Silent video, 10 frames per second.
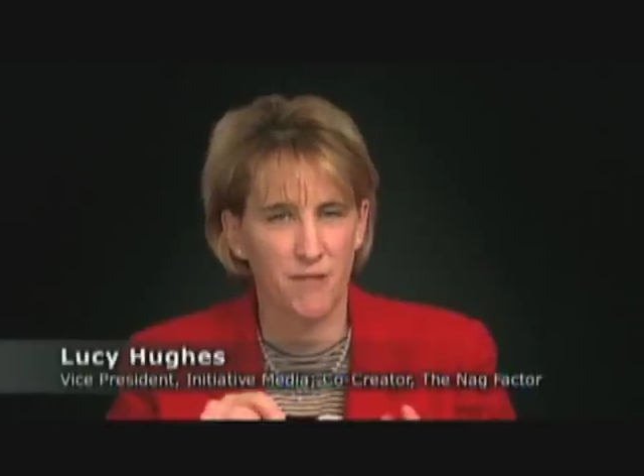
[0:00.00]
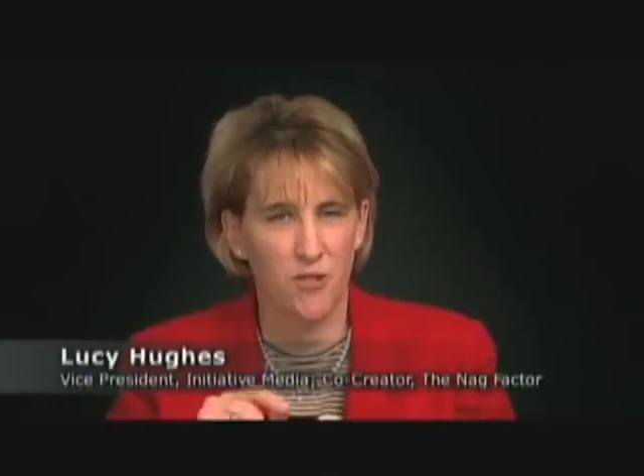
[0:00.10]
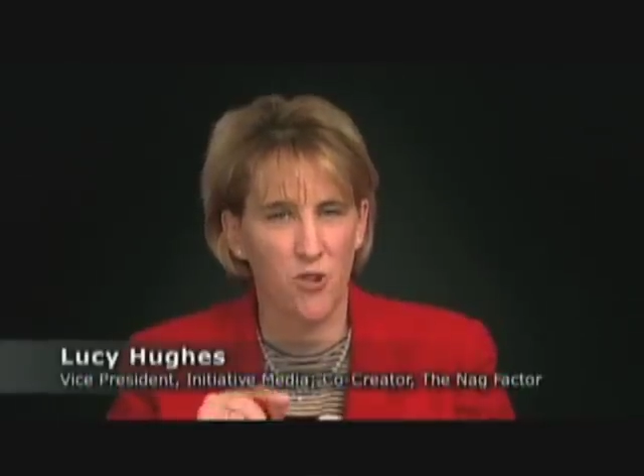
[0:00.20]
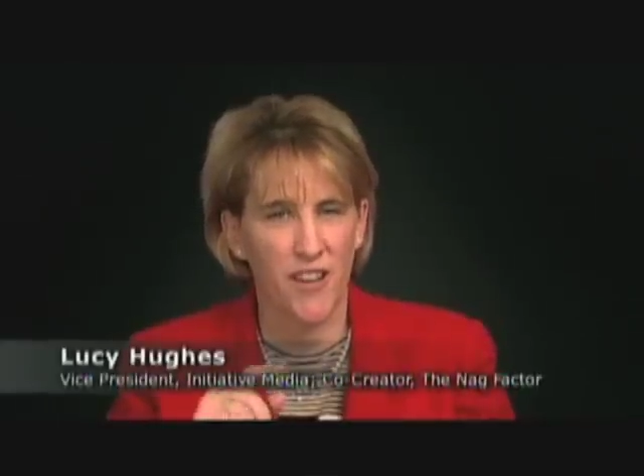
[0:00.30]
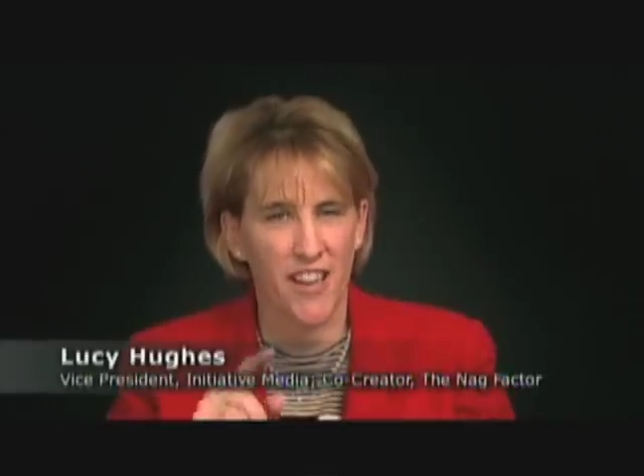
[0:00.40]

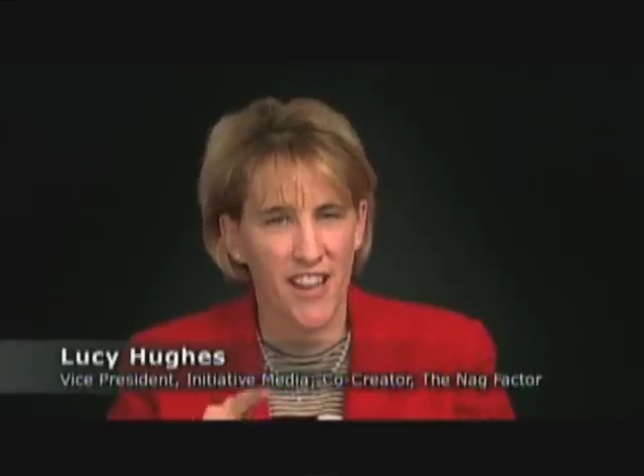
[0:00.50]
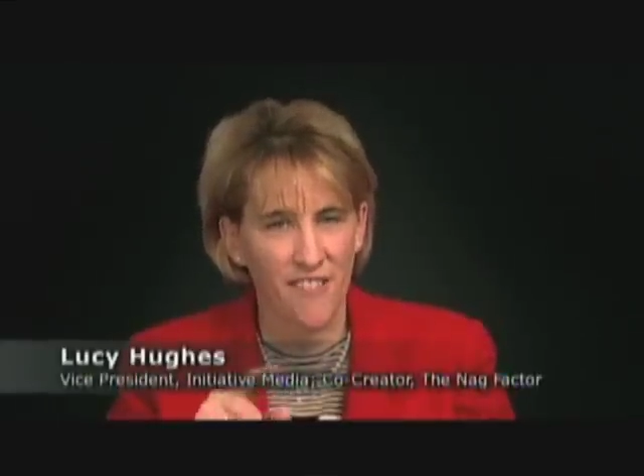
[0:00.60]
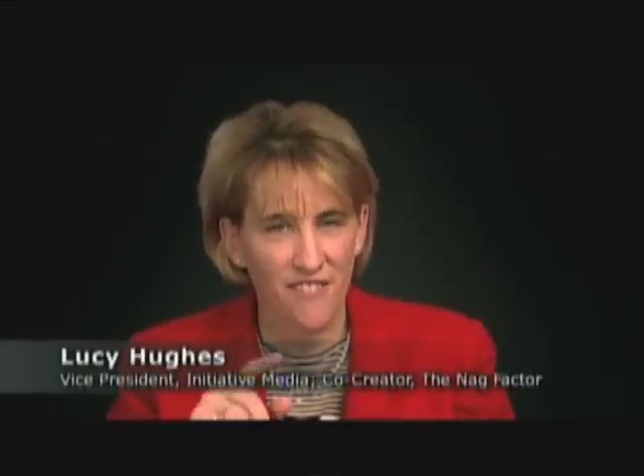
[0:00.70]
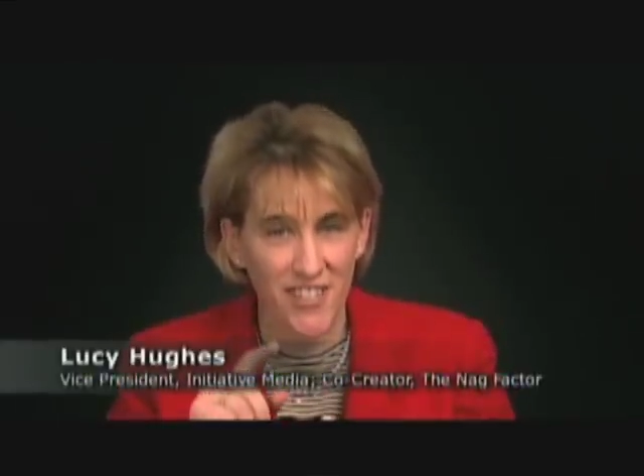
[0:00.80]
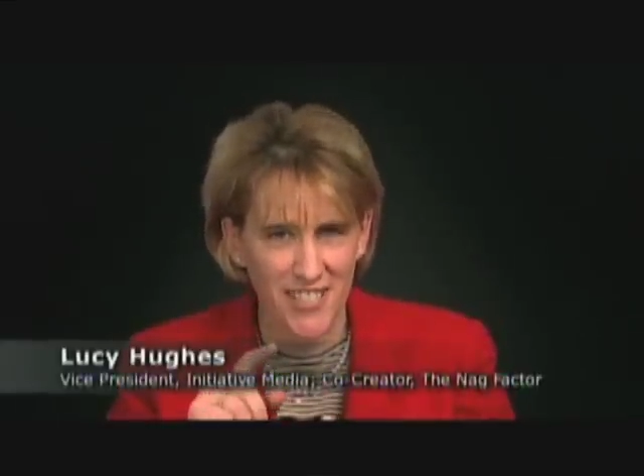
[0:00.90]
record
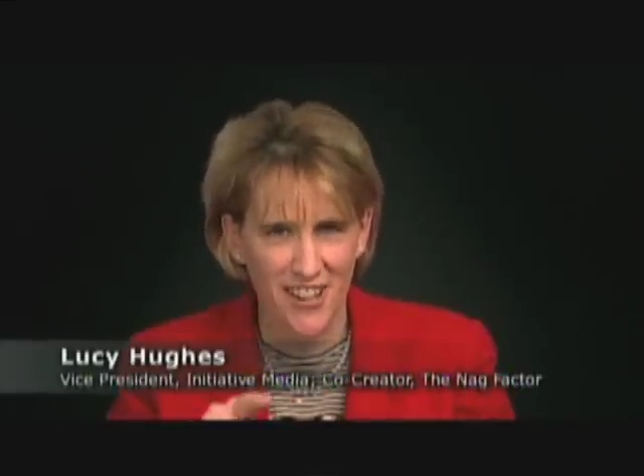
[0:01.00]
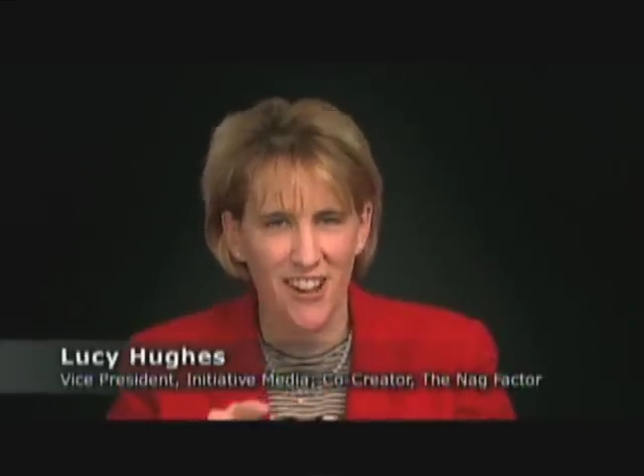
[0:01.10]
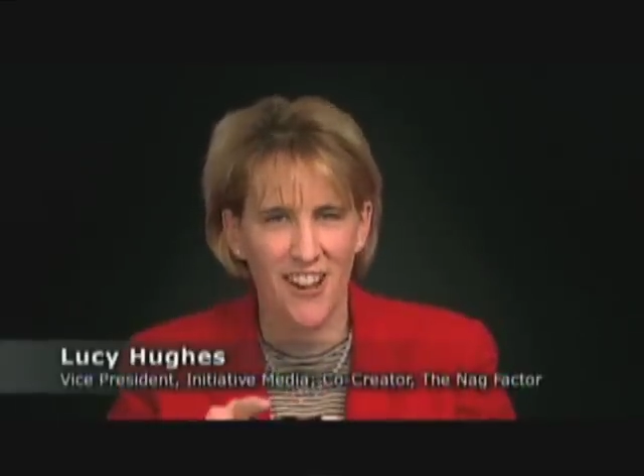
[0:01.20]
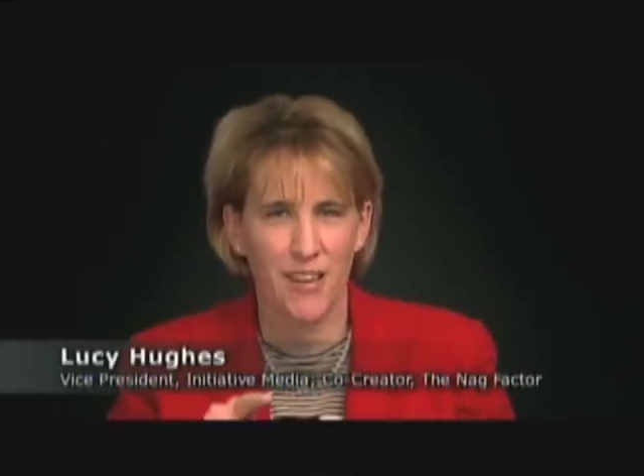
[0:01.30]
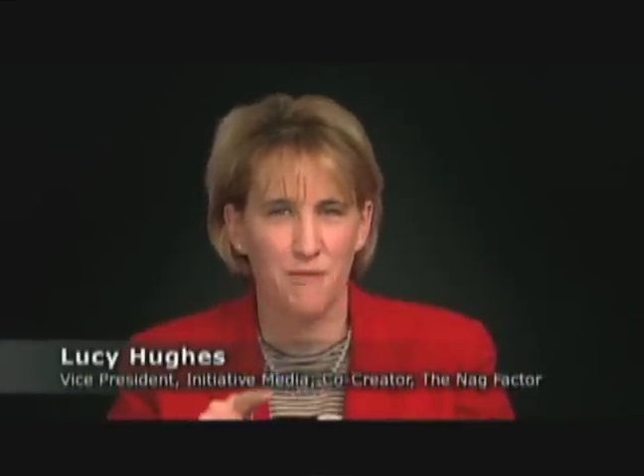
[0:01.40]
every
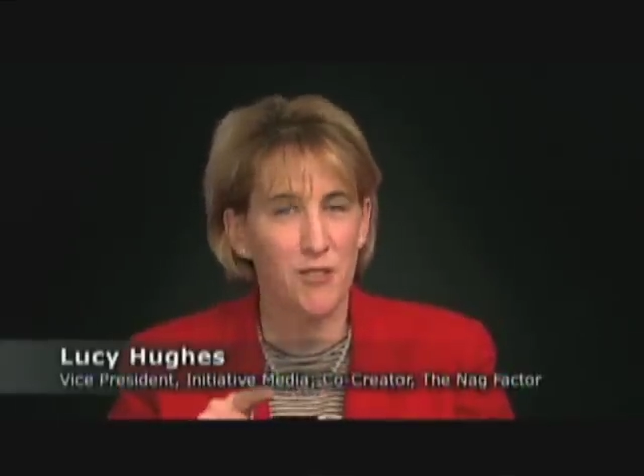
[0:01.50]
time,